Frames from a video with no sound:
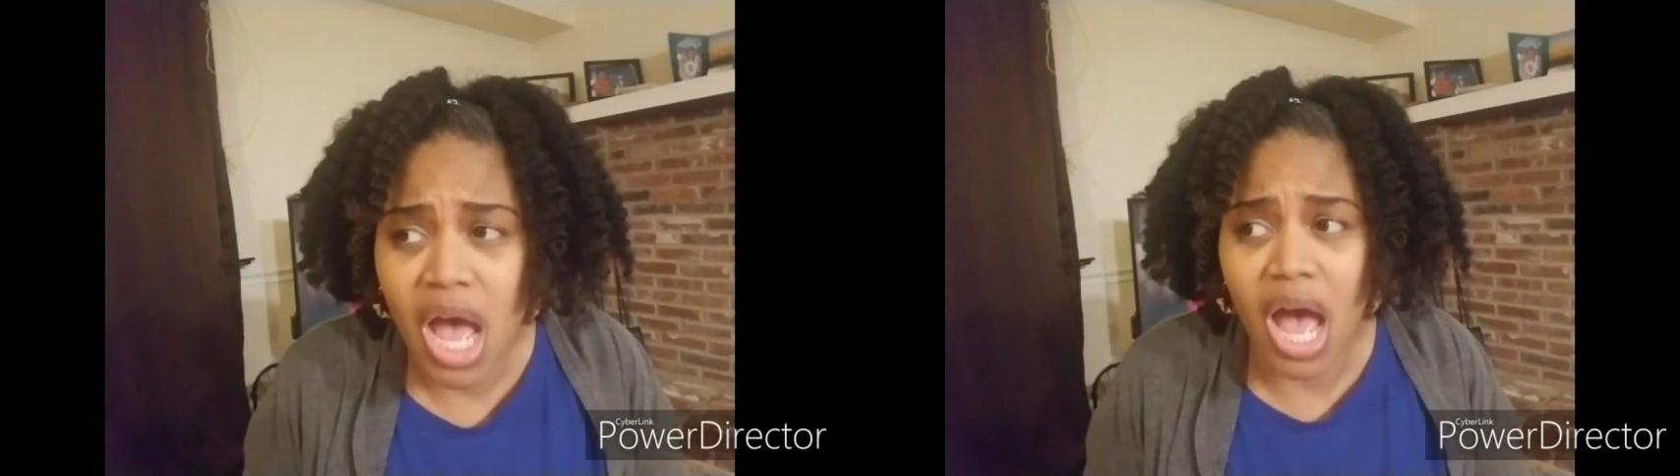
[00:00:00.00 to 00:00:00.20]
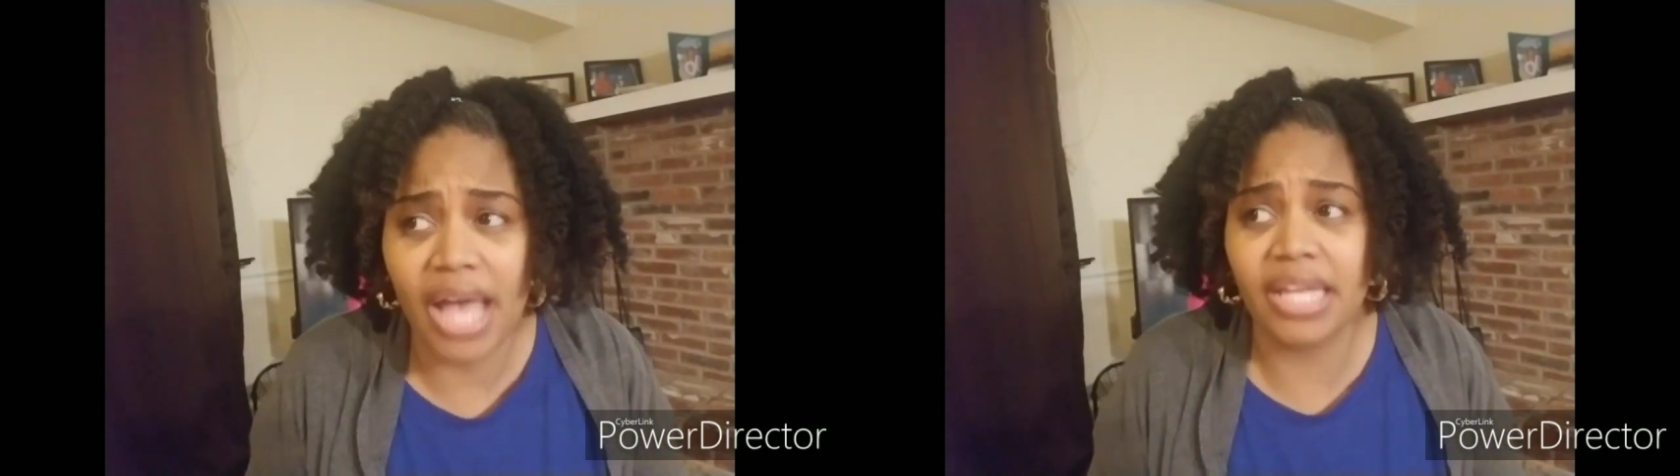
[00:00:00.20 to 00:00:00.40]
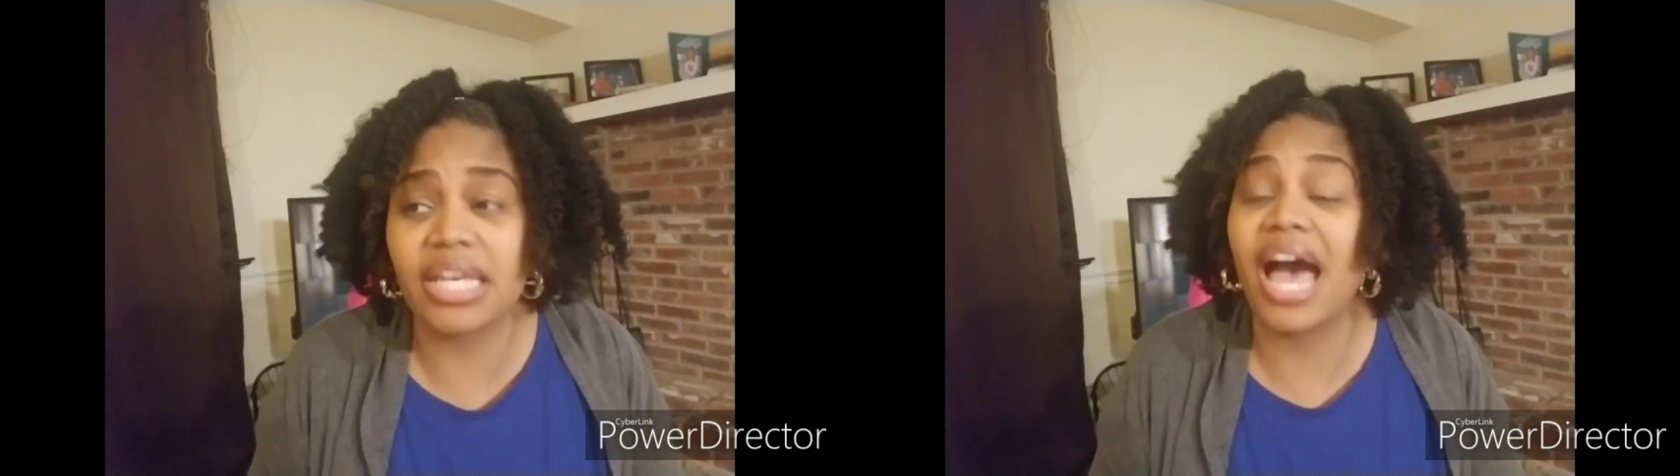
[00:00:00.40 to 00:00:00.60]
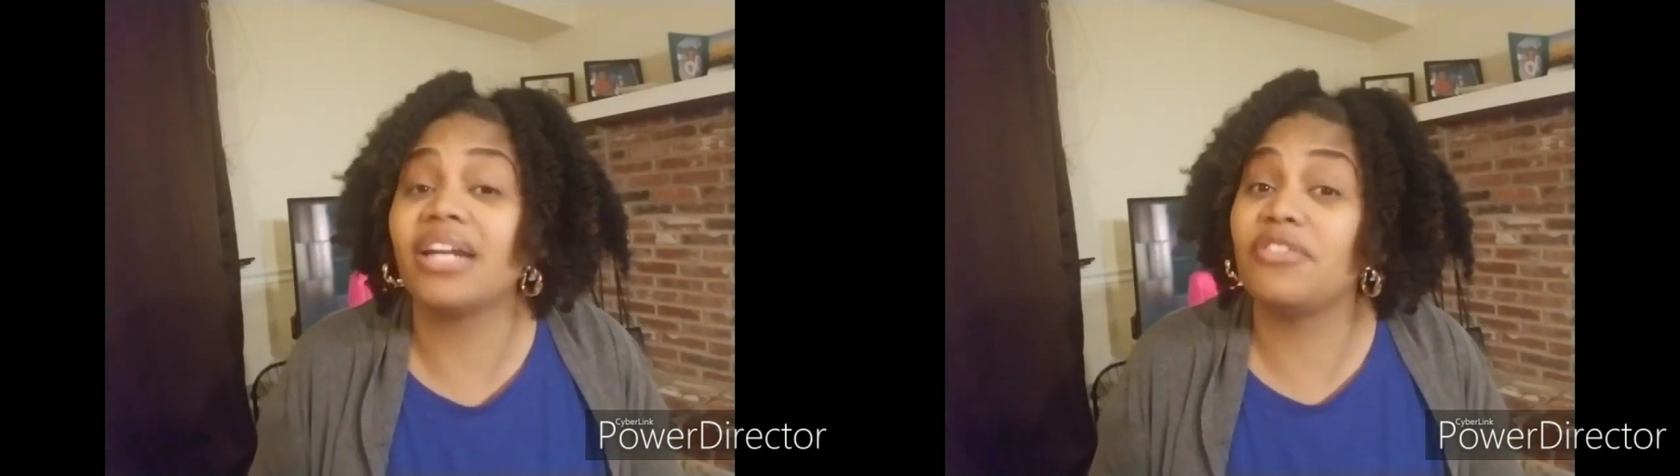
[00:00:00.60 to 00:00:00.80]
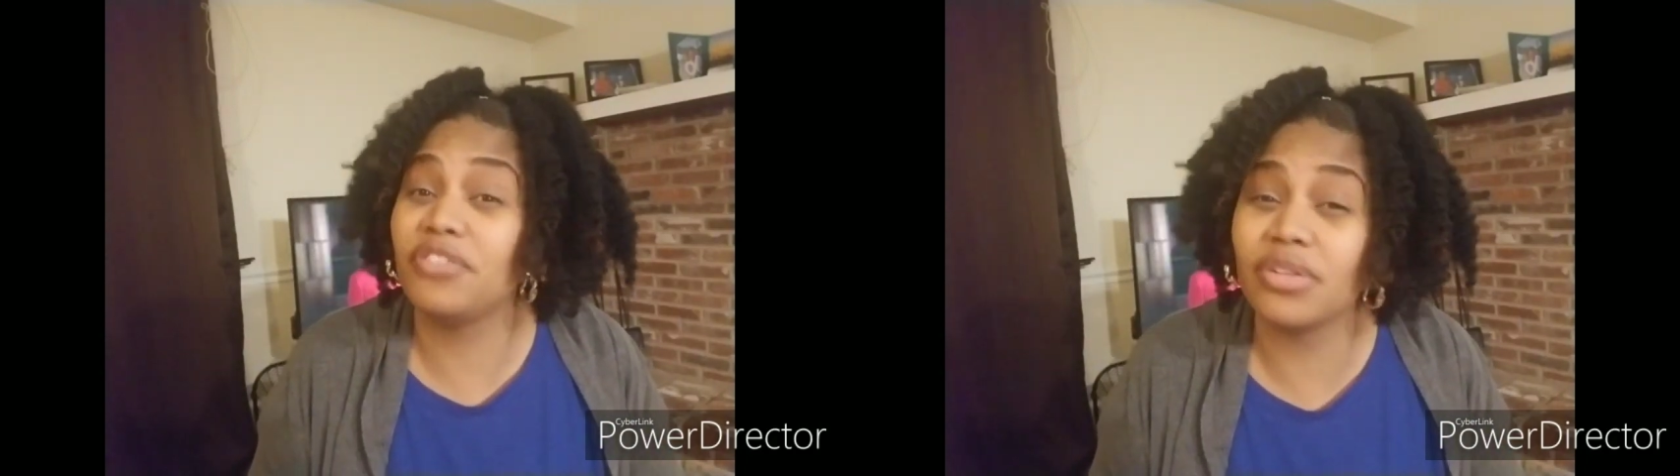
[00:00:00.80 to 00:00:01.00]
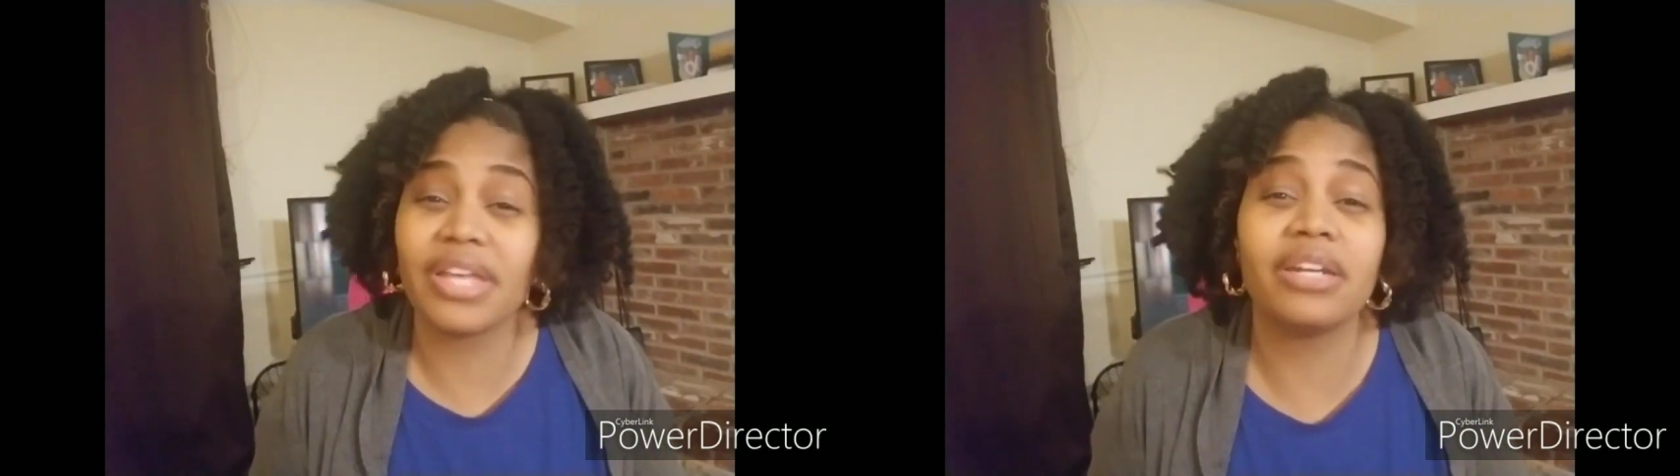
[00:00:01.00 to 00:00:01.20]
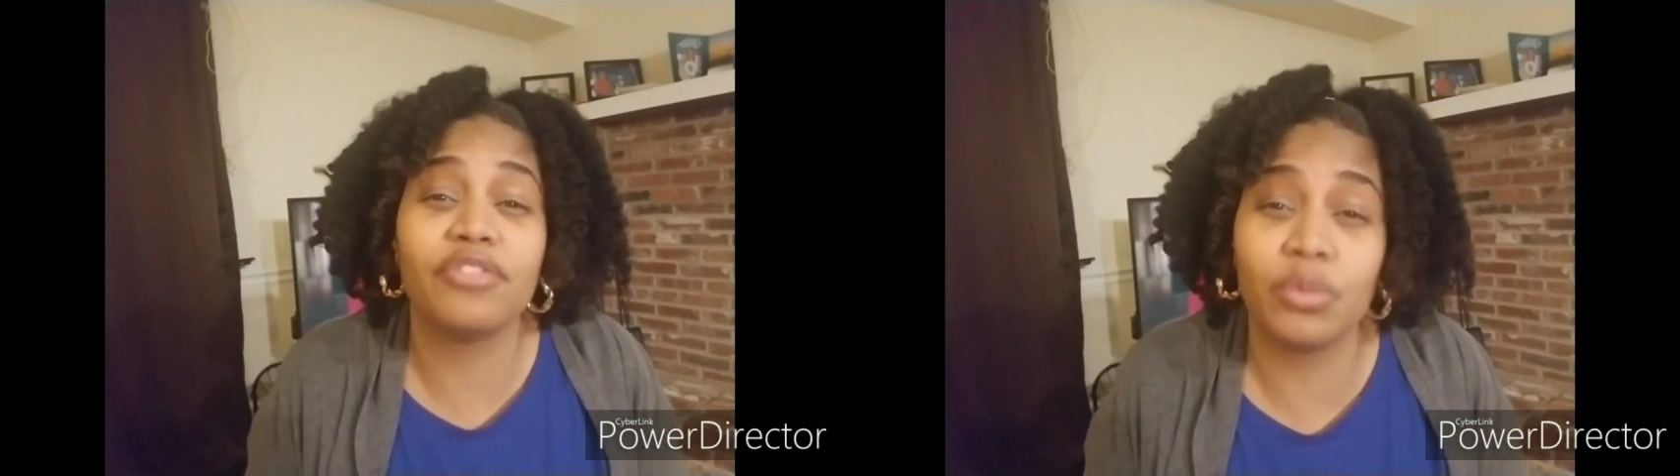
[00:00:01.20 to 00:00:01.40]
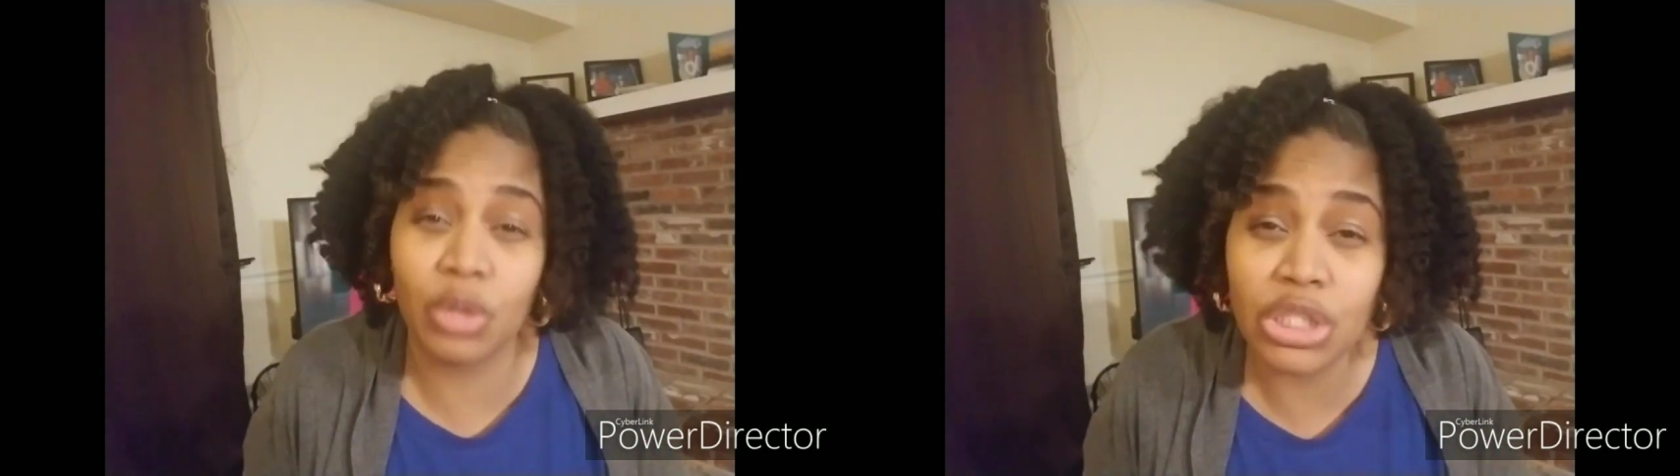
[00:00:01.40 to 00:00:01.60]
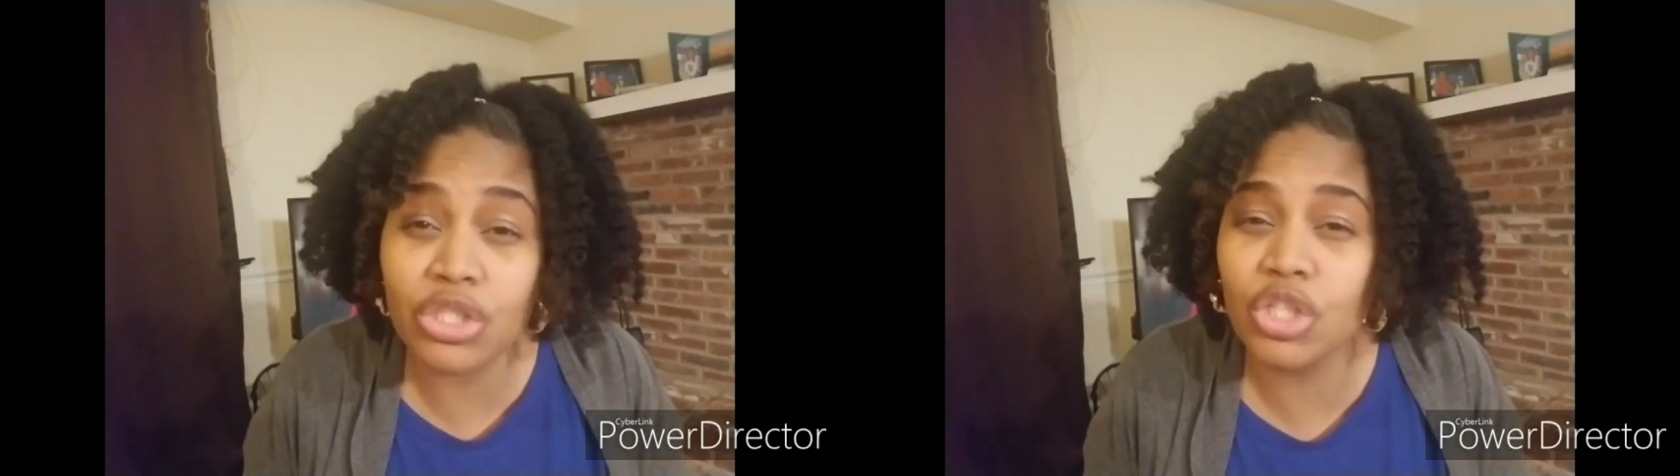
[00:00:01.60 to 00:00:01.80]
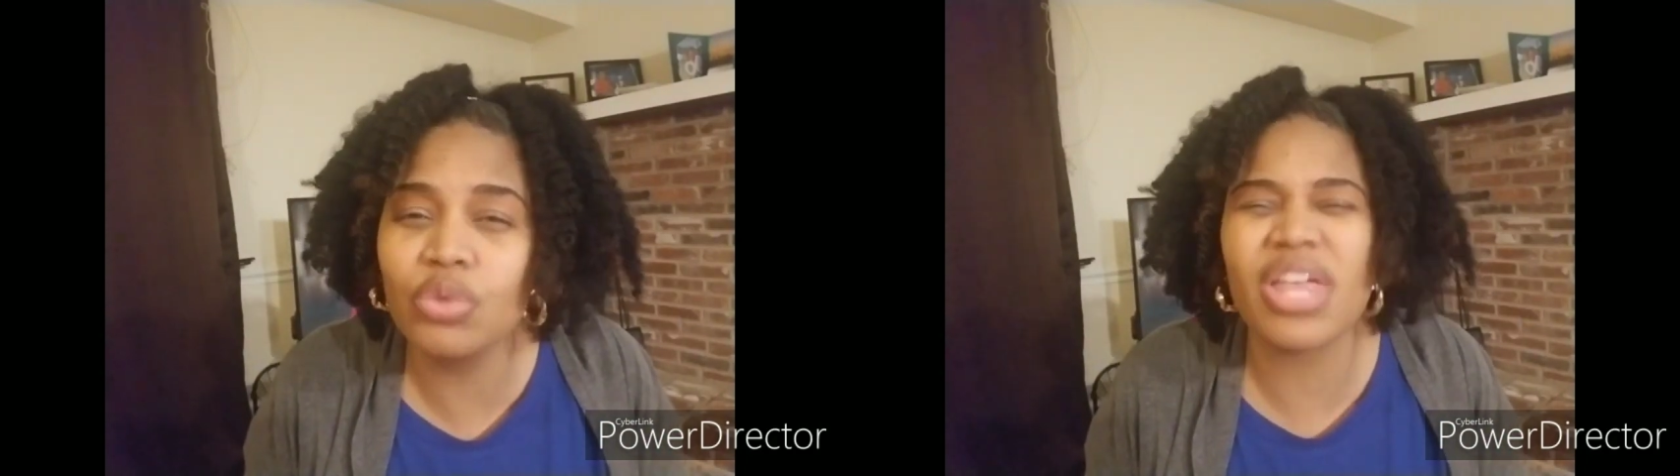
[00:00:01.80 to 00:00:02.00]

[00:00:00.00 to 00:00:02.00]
I kind of feel that if it was Q,